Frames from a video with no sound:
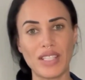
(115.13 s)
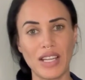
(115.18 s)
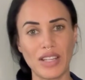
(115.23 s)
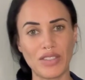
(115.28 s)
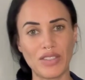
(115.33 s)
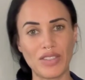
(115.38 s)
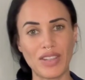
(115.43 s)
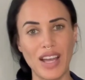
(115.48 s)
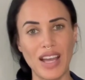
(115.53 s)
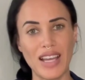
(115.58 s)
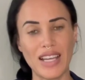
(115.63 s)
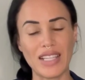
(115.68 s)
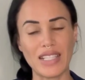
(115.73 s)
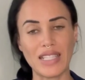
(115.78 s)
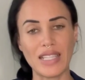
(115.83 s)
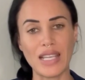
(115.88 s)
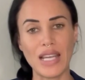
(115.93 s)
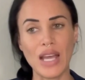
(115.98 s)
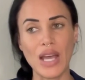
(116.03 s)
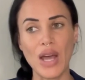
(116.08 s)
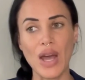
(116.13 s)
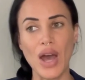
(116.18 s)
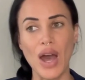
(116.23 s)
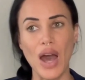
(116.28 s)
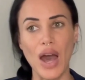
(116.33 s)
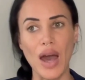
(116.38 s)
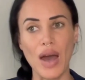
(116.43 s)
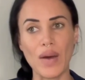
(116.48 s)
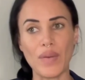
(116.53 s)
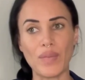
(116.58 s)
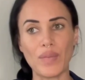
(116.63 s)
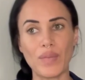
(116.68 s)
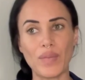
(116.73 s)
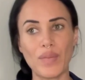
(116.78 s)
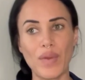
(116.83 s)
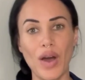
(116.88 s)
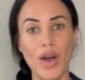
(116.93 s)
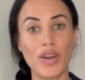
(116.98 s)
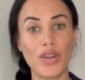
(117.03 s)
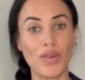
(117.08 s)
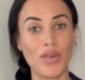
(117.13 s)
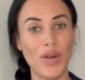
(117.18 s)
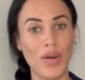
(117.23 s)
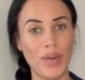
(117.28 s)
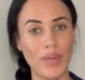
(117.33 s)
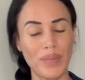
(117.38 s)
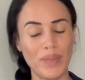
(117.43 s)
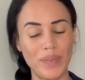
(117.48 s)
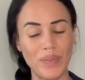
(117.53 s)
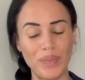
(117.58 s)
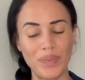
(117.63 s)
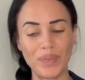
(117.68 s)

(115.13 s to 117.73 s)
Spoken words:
exercise on your own.